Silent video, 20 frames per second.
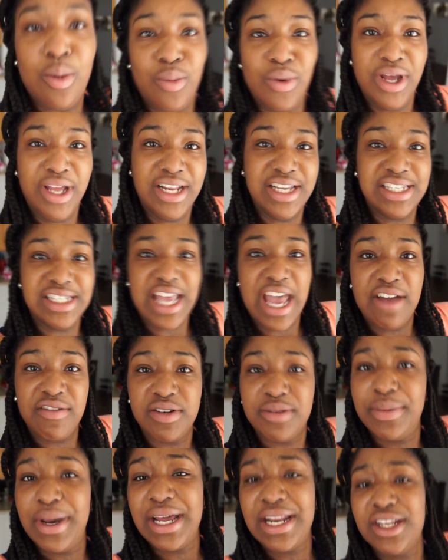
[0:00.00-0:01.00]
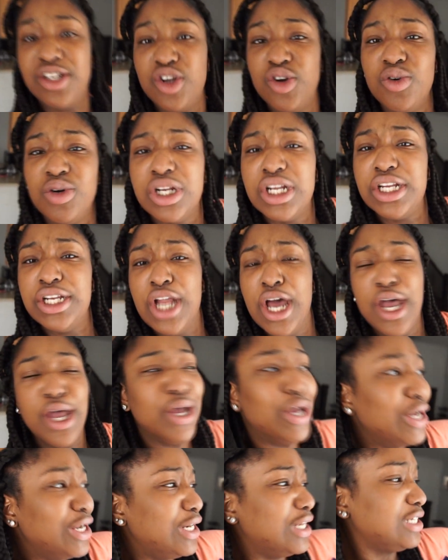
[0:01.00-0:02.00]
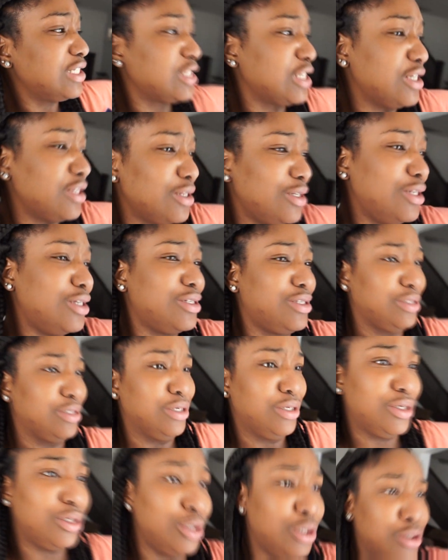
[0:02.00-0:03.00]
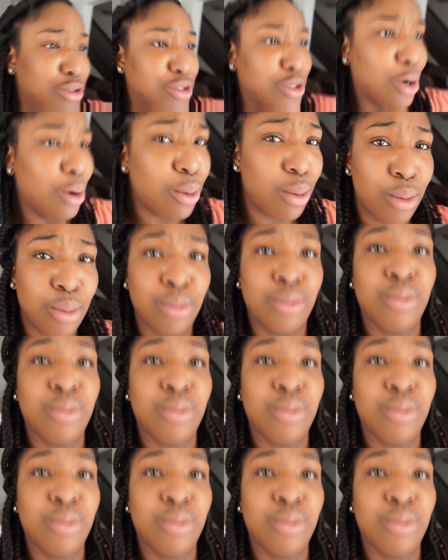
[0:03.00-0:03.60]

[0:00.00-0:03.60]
What is everybody doing today? Let's get it, let's get it, let's go.